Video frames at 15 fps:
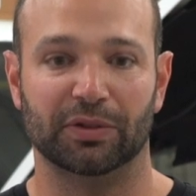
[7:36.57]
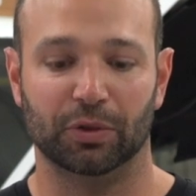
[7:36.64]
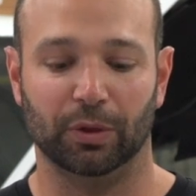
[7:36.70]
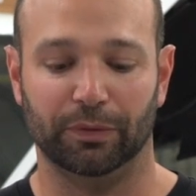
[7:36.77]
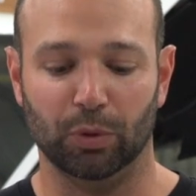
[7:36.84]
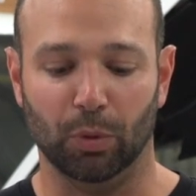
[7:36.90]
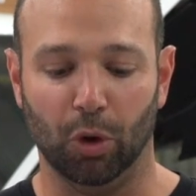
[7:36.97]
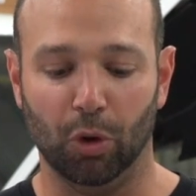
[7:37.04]
So
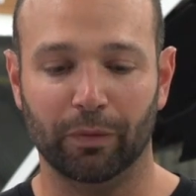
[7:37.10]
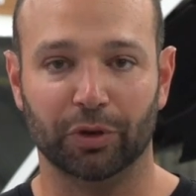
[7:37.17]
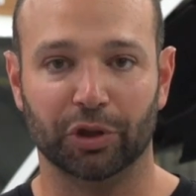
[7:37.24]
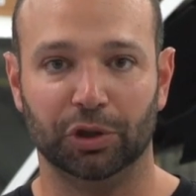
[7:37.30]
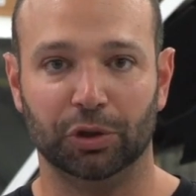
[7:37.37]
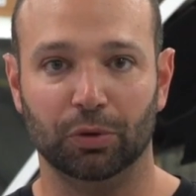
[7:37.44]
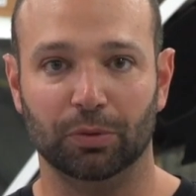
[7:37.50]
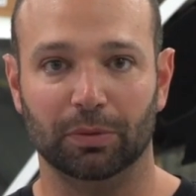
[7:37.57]
if you
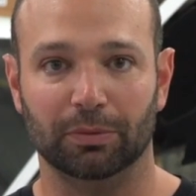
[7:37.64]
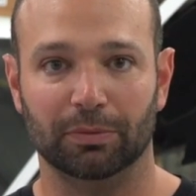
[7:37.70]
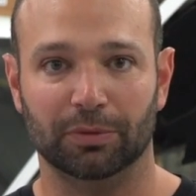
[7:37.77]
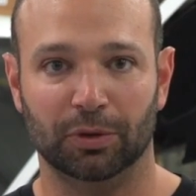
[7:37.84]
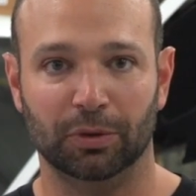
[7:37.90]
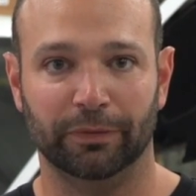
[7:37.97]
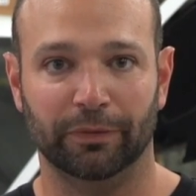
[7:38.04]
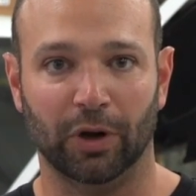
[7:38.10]
overshoot
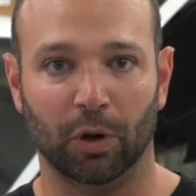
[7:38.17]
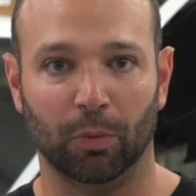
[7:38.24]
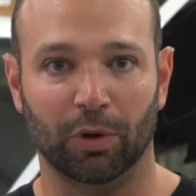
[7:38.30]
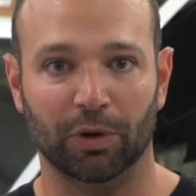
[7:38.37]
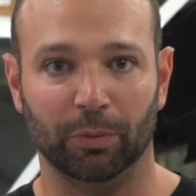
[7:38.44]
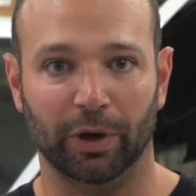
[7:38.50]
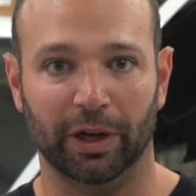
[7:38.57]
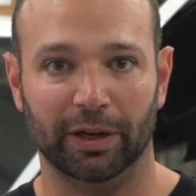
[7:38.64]
too far
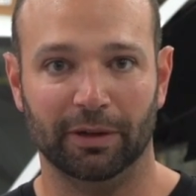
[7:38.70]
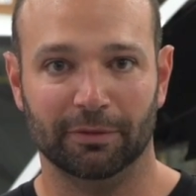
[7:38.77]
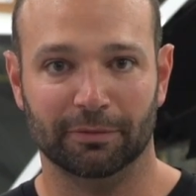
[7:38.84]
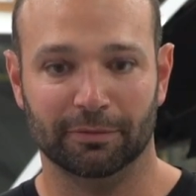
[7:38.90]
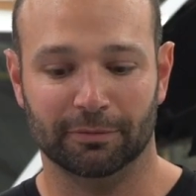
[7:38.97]
one way,